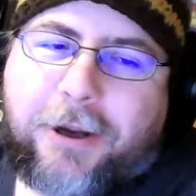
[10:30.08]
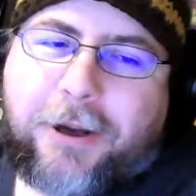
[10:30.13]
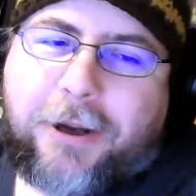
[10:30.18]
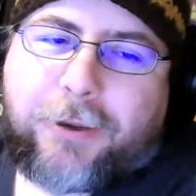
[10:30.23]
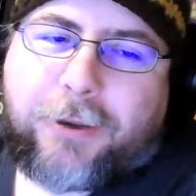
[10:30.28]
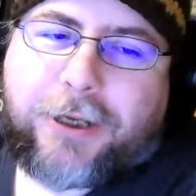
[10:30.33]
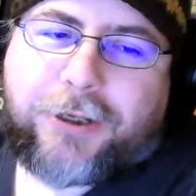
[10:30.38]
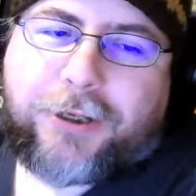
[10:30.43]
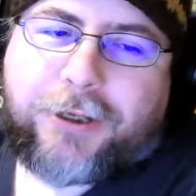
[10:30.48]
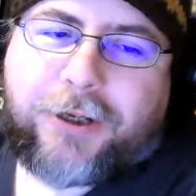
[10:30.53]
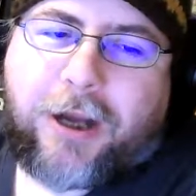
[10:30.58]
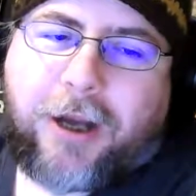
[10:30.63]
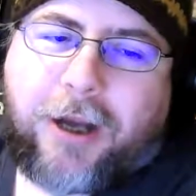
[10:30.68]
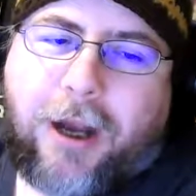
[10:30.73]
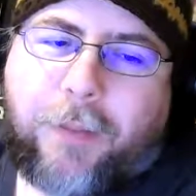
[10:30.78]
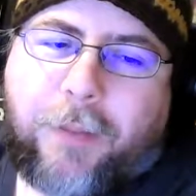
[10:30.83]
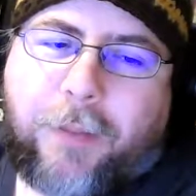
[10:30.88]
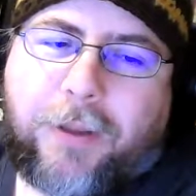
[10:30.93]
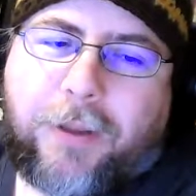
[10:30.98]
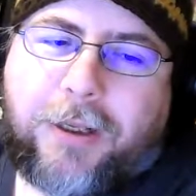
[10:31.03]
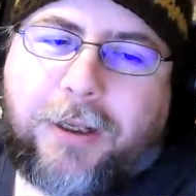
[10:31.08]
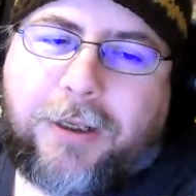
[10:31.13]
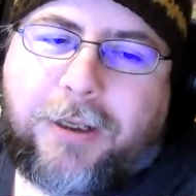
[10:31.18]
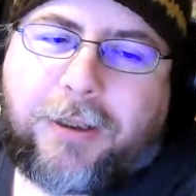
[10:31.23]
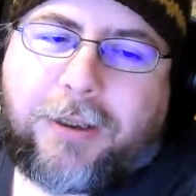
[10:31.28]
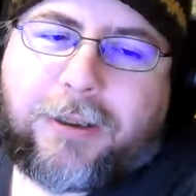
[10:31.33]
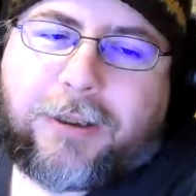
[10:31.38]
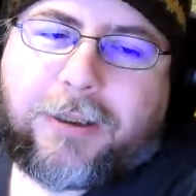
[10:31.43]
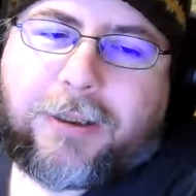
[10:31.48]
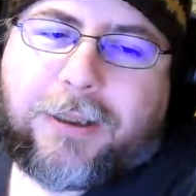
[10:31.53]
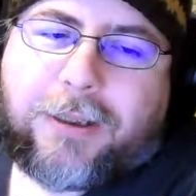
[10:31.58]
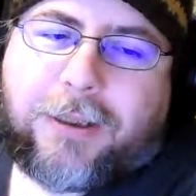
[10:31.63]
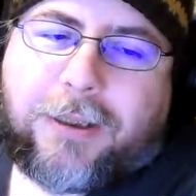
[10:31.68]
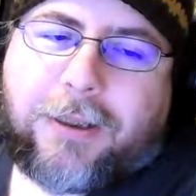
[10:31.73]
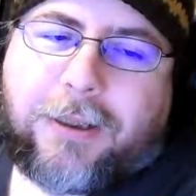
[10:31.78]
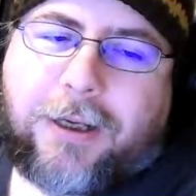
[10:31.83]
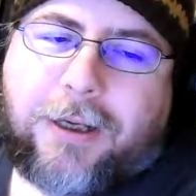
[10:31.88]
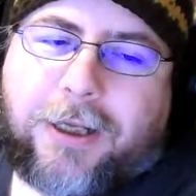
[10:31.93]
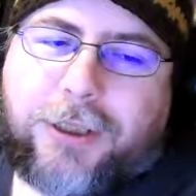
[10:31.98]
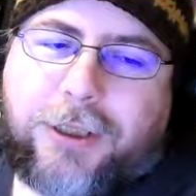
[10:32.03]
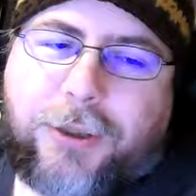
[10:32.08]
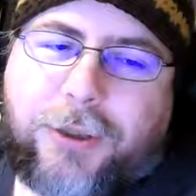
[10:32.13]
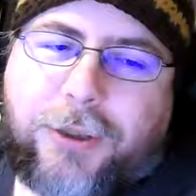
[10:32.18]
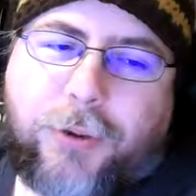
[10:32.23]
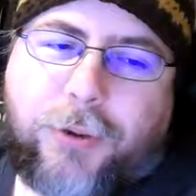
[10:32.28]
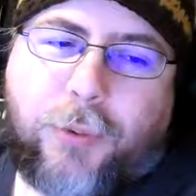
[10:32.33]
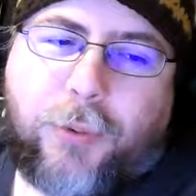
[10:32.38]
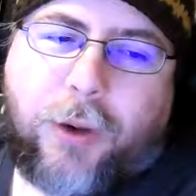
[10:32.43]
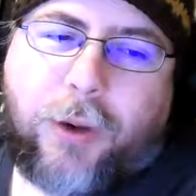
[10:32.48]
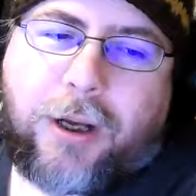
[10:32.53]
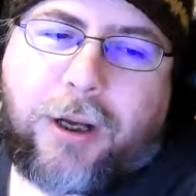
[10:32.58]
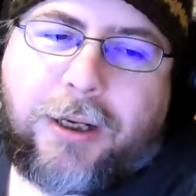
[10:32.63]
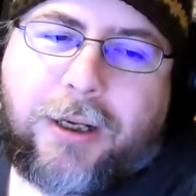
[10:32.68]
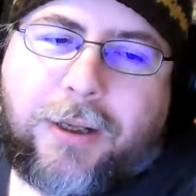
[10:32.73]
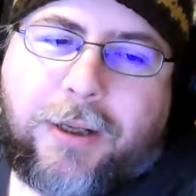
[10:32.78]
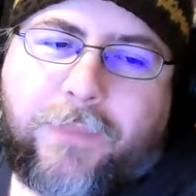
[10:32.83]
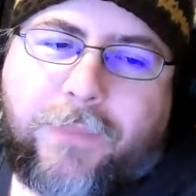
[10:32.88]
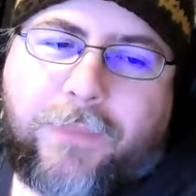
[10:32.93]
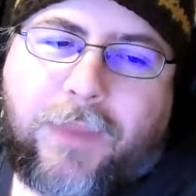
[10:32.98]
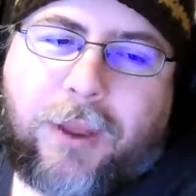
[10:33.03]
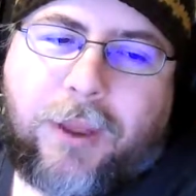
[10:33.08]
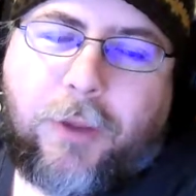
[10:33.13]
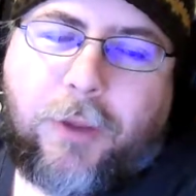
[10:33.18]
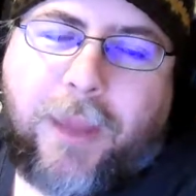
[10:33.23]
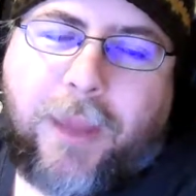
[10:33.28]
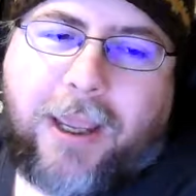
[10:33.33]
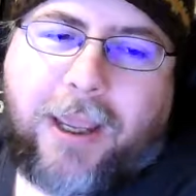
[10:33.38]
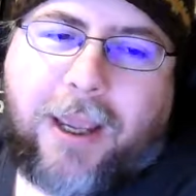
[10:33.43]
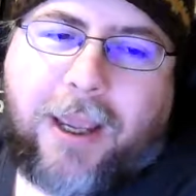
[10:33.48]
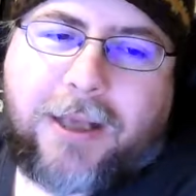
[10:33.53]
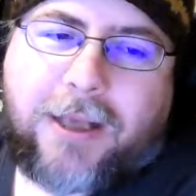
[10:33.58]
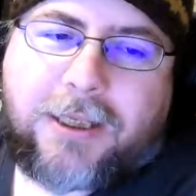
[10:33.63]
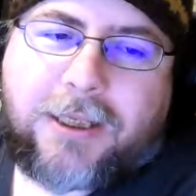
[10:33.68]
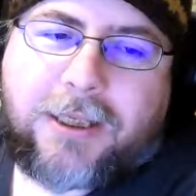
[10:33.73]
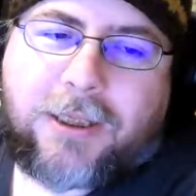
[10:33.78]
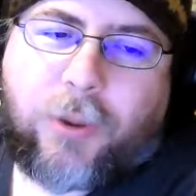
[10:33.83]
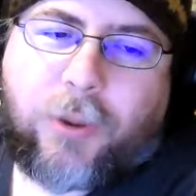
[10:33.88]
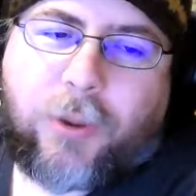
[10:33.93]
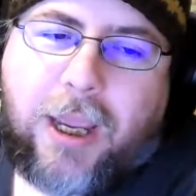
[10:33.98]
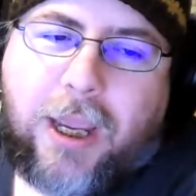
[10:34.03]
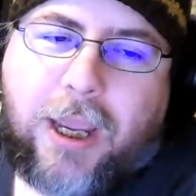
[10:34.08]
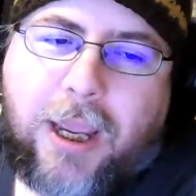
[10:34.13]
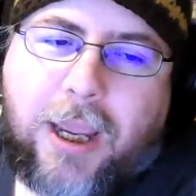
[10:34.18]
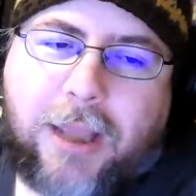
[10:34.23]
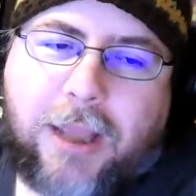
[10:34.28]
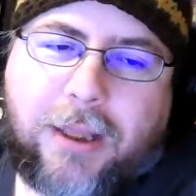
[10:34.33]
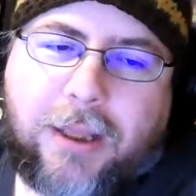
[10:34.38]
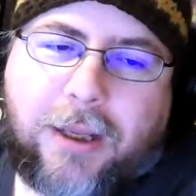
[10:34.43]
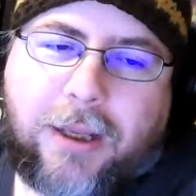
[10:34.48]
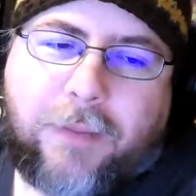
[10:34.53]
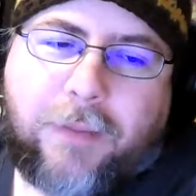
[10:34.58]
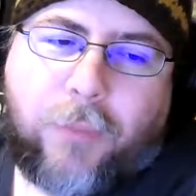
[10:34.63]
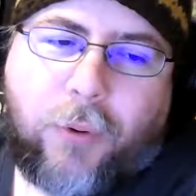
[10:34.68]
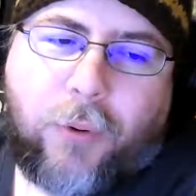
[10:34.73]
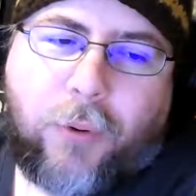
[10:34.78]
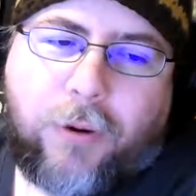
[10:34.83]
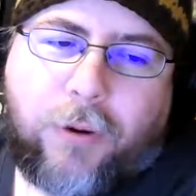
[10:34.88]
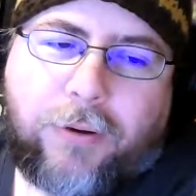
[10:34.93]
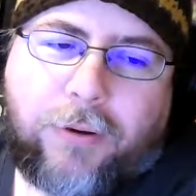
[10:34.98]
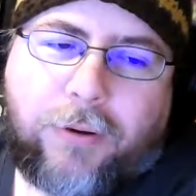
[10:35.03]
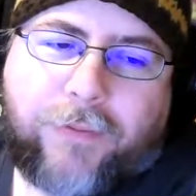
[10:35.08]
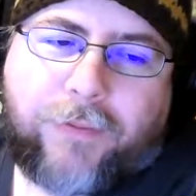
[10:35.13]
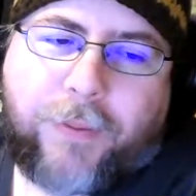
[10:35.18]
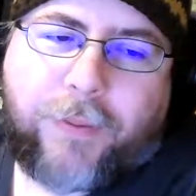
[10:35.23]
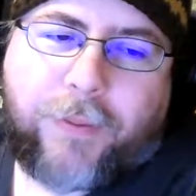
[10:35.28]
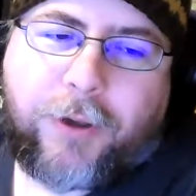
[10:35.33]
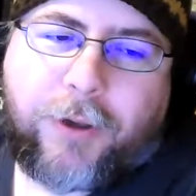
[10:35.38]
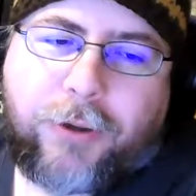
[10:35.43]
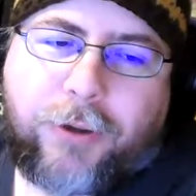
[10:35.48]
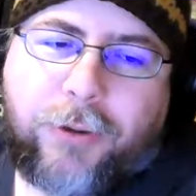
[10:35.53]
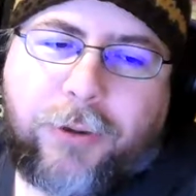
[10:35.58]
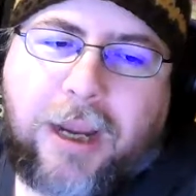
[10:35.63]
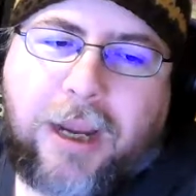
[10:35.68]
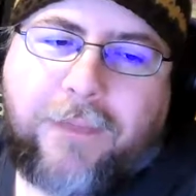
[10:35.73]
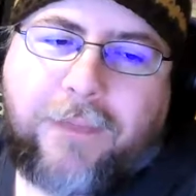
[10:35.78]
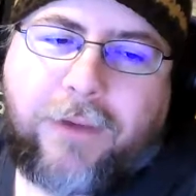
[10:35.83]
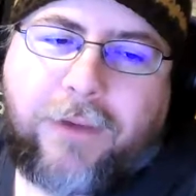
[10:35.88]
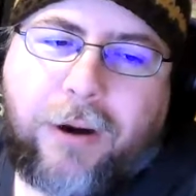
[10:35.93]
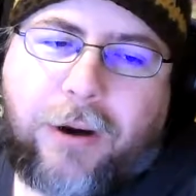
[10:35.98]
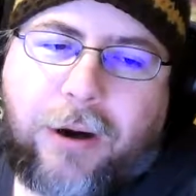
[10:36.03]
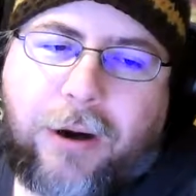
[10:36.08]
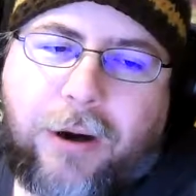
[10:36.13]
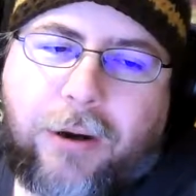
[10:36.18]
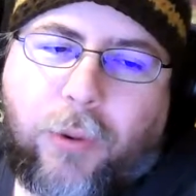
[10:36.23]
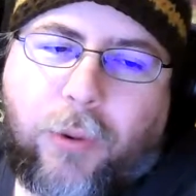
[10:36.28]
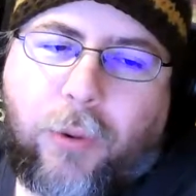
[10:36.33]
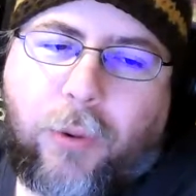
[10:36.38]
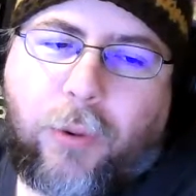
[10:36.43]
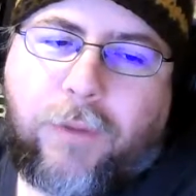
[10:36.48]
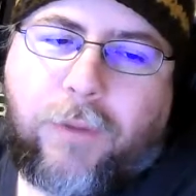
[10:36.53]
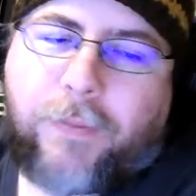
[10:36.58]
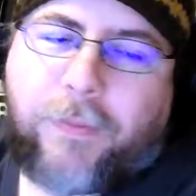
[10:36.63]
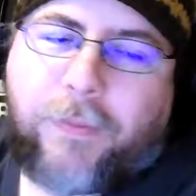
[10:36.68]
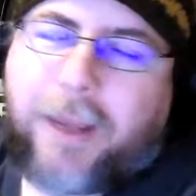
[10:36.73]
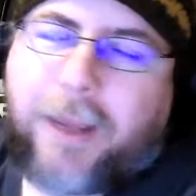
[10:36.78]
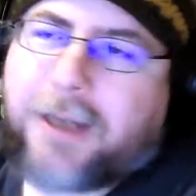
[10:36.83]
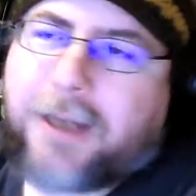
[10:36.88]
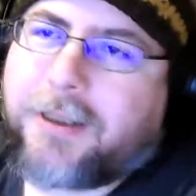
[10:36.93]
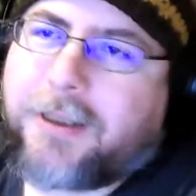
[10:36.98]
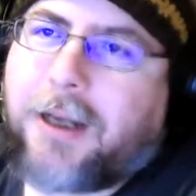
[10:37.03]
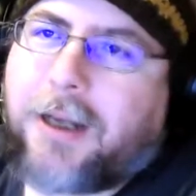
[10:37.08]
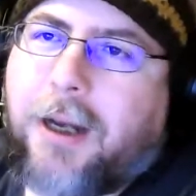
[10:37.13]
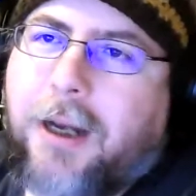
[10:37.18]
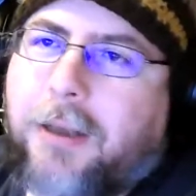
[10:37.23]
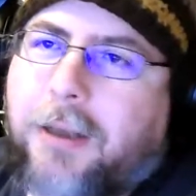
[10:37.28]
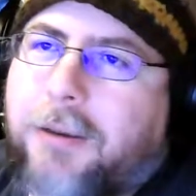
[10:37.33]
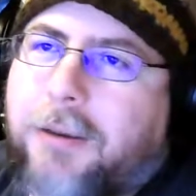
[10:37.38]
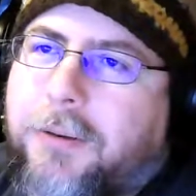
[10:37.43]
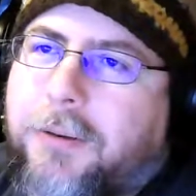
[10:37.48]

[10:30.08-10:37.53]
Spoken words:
creature goblin. A 2/1. You may cast Squee the Immortal from your graveyard or from exile.